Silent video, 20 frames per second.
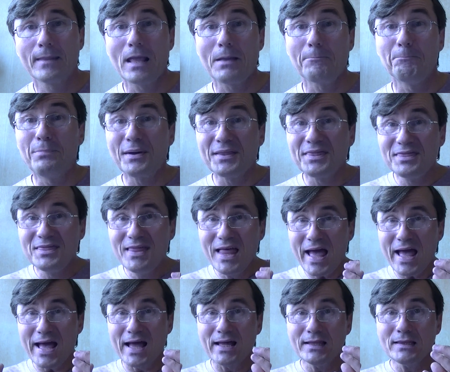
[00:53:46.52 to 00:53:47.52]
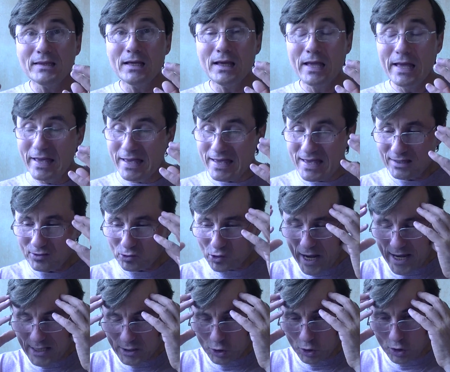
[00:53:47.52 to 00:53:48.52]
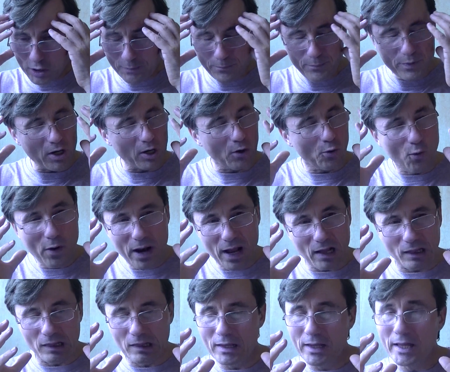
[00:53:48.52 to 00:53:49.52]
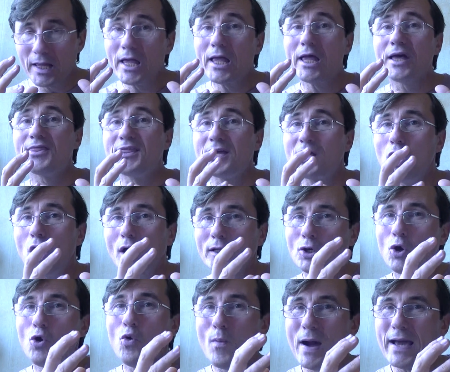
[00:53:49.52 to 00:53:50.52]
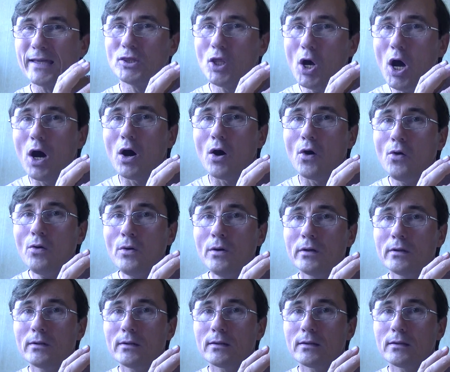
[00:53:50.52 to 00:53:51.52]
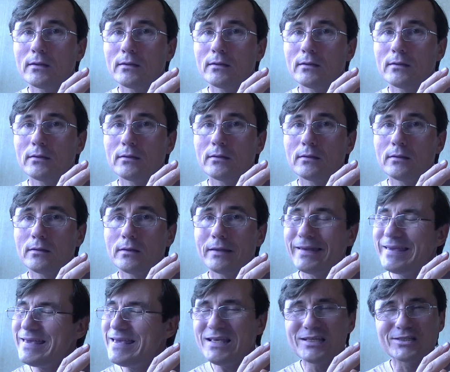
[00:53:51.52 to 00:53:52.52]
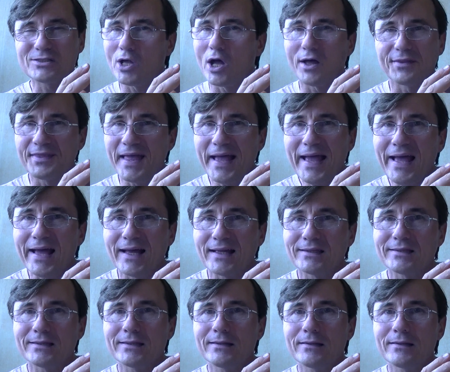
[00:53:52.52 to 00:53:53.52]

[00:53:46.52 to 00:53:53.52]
But then he tries to compare, well, the God whom I know, he is not that.